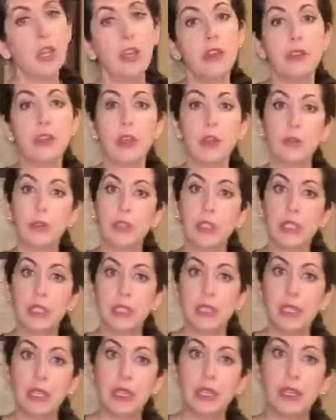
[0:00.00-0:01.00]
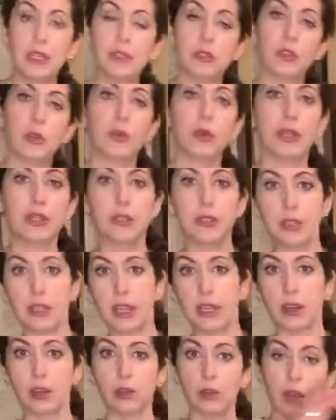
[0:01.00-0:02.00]
The OCT is going to get
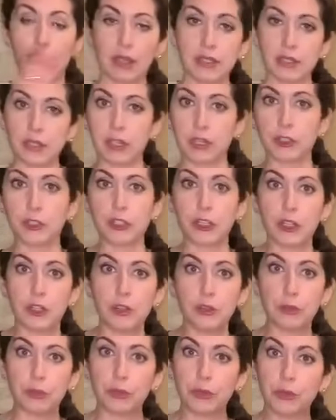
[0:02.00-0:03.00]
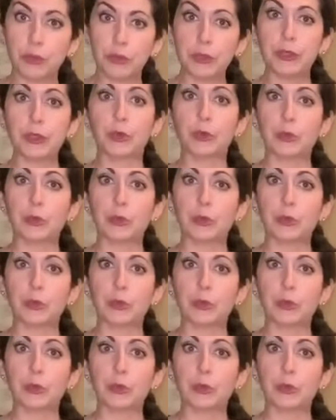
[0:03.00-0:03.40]
a cross-section through your